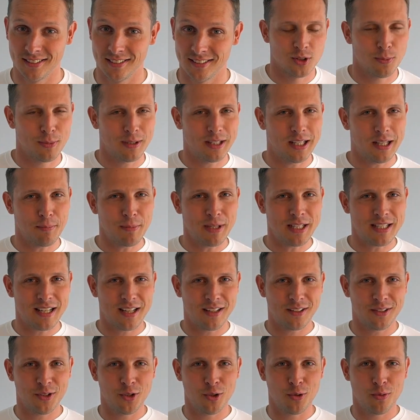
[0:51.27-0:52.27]
So, but let me
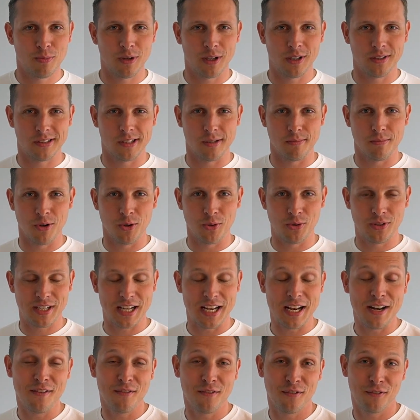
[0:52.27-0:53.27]
tell you about the
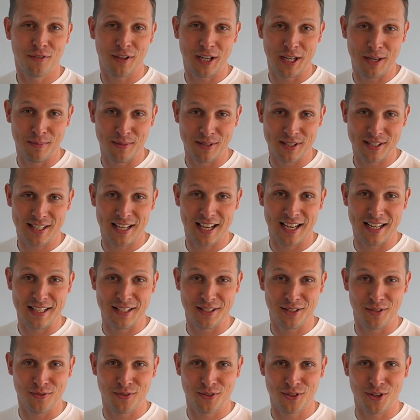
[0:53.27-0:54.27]
most infamous
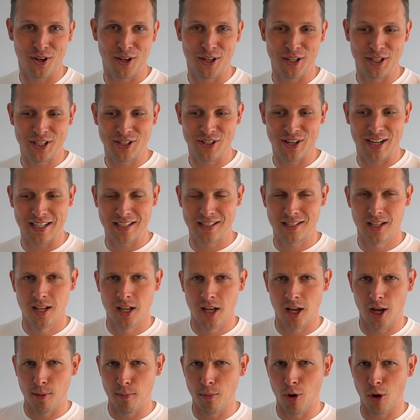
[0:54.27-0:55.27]
case of Skytrax,
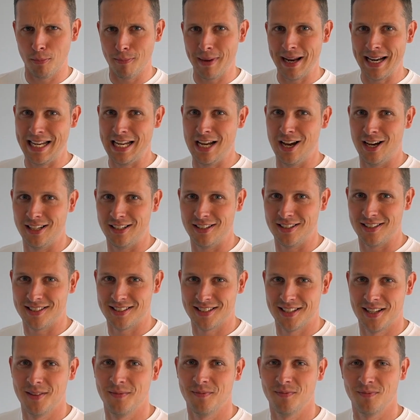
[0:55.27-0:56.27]
among many
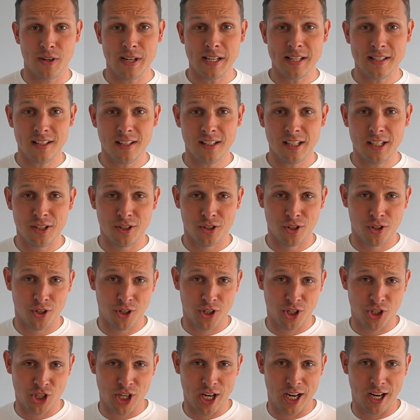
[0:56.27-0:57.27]
others. Recently,
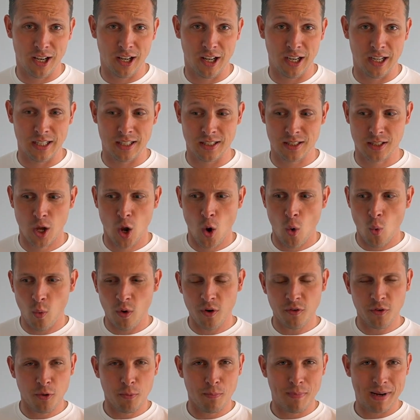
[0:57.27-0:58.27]
Turkish Airlines,
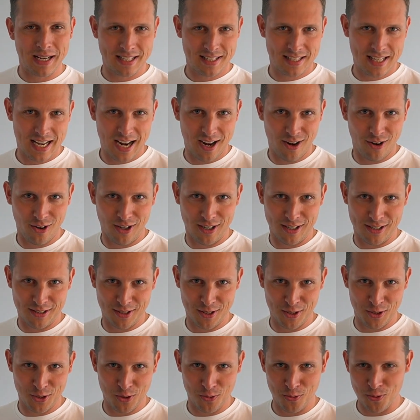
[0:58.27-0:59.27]
one of the best
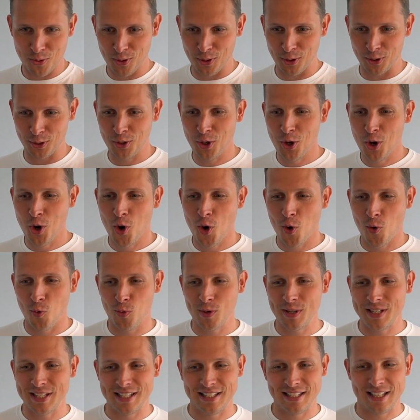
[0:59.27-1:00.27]
airlines in the world,
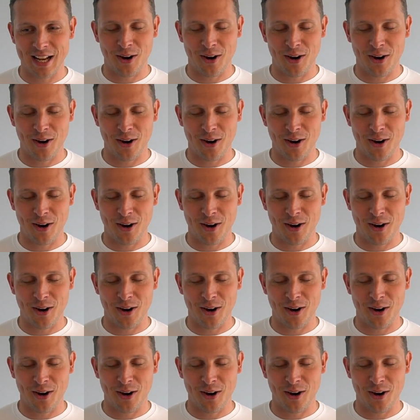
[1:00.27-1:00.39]
was